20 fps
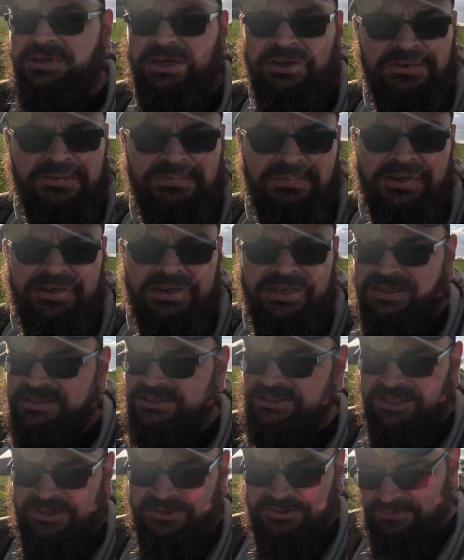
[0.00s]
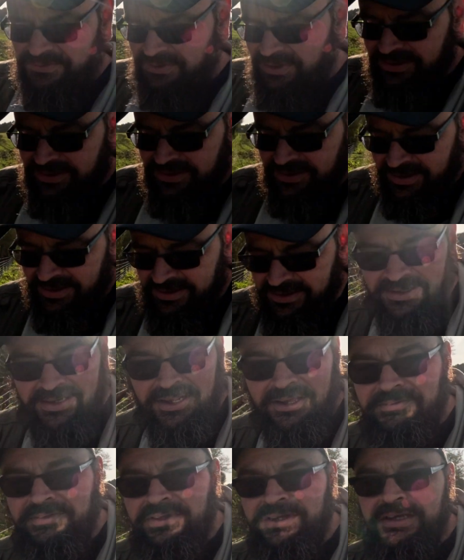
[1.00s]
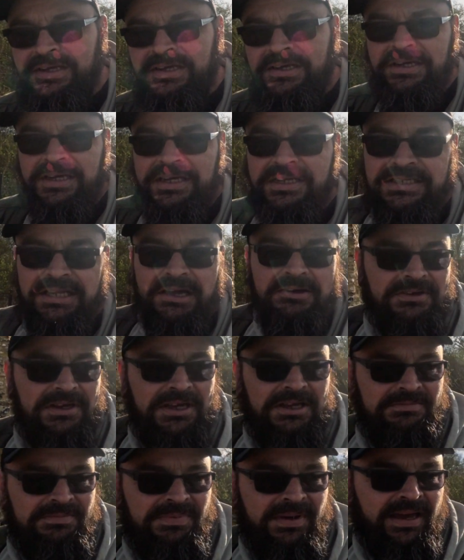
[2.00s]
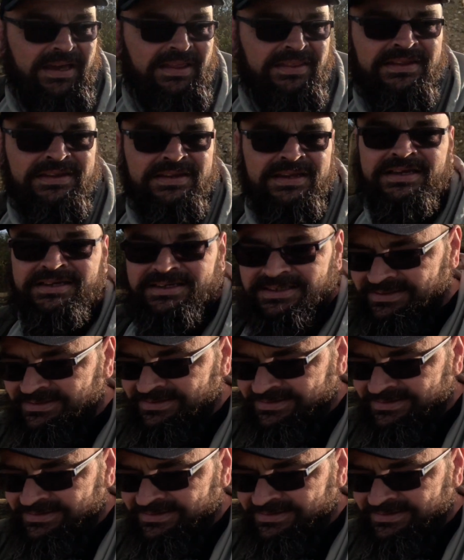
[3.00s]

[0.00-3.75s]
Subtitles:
the only one here, so you know, it don't get better than that.